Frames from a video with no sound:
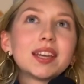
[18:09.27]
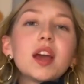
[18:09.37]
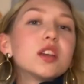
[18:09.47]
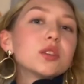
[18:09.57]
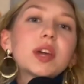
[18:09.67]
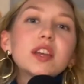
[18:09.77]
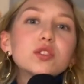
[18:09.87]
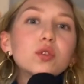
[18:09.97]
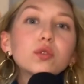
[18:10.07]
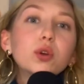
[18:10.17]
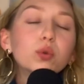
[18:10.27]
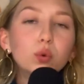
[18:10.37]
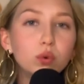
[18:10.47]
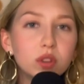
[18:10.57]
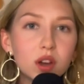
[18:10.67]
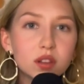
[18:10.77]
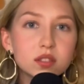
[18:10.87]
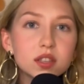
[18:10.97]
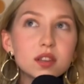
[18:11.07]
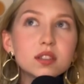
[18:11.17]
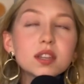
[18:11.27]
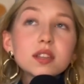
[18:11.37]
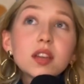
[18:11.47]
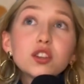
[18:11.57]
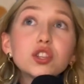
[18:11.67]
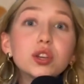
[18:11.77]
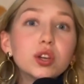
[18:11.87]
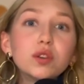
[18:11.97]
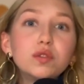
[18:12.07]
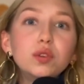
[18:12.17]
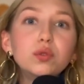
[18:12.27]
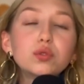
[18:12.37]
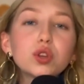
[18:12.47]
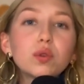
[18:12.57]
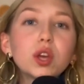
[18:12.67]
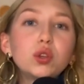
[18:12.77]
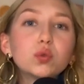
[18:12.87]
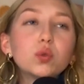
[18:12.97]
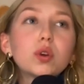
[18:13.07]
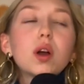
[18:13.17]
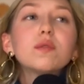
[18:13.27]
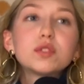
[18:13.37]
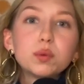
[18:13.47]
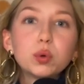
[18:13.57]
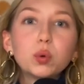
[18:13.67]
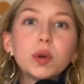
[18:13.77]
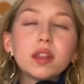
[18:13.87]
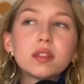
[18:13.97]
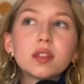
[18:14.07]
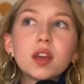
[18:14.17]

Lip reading: It's okay to not know all the answers, and it's actually good if you show that you're comfortable with